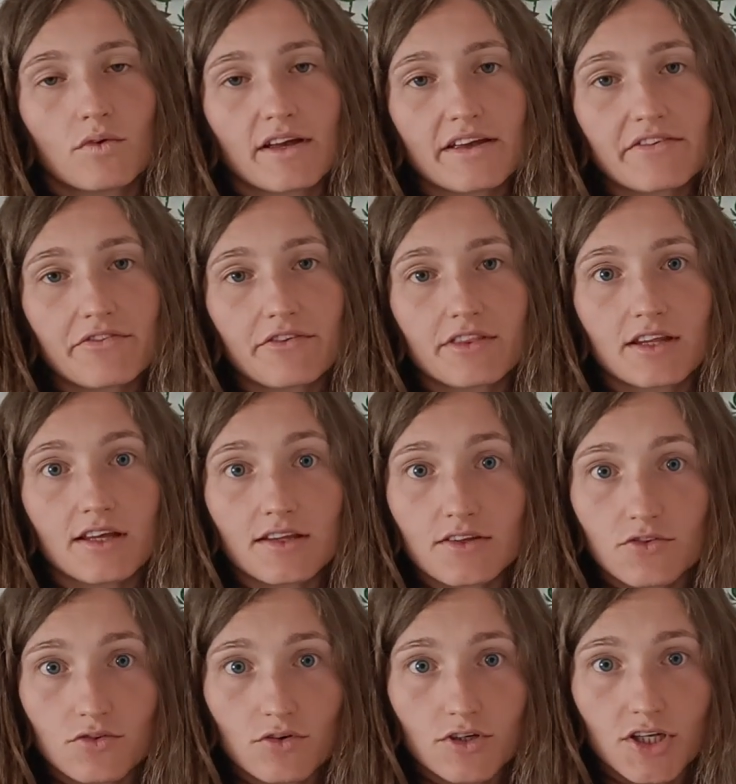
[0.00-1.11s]
if the
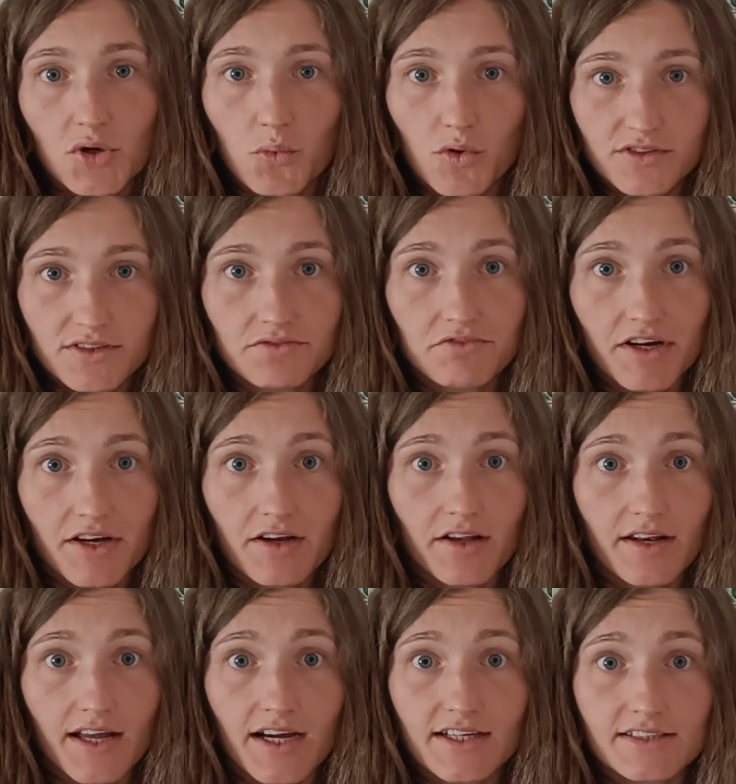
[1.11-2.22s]
disorder wasn't
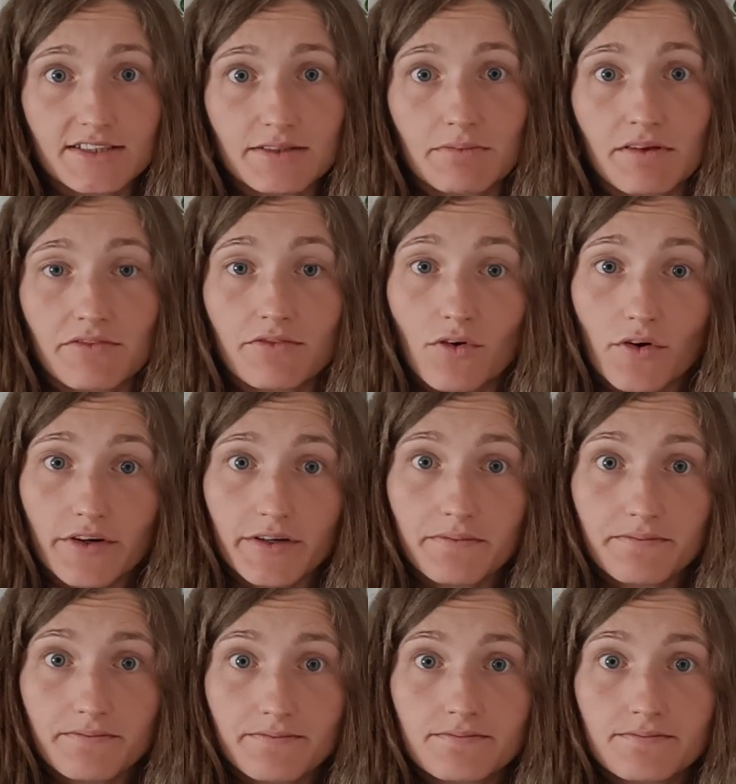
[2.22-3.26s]
recognized before.